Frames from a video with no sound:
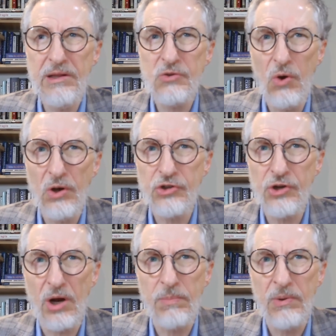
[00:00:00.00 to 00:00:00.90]

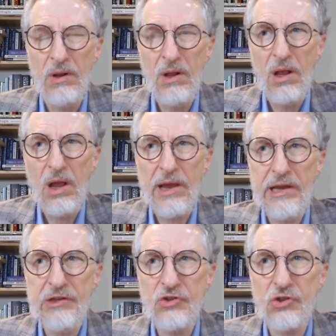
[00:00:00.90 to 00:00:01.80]
workshop
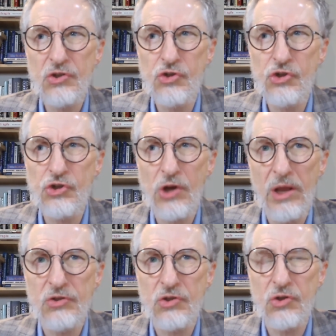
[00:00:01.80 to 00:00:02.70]
is
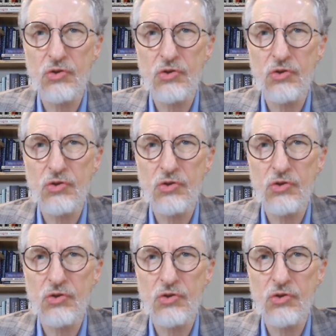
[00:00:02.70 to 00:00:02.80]
to